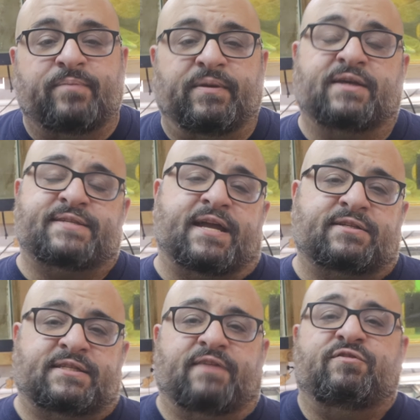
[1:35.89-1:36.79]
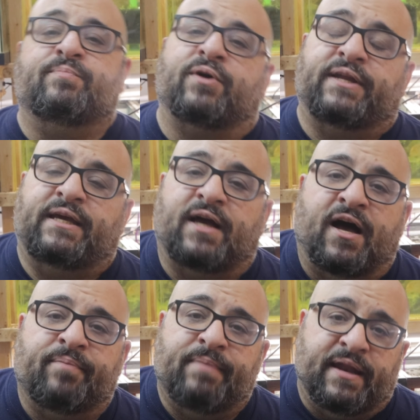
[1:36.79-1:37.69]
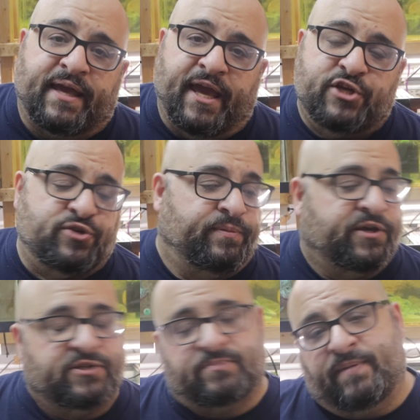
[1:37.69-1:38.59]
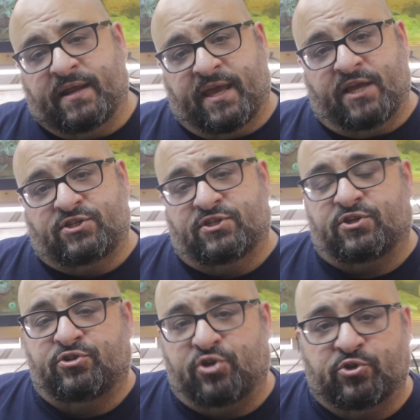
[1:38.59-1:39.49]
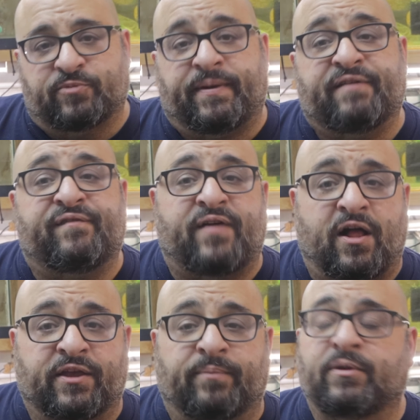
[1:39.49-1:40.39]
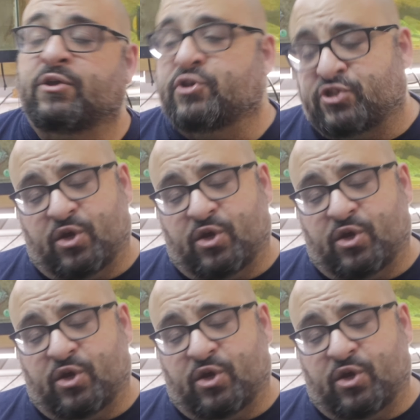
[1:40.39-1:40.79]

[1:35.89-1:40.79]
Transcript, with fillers: because that'll save you money on medication, because medications are dosed by volume.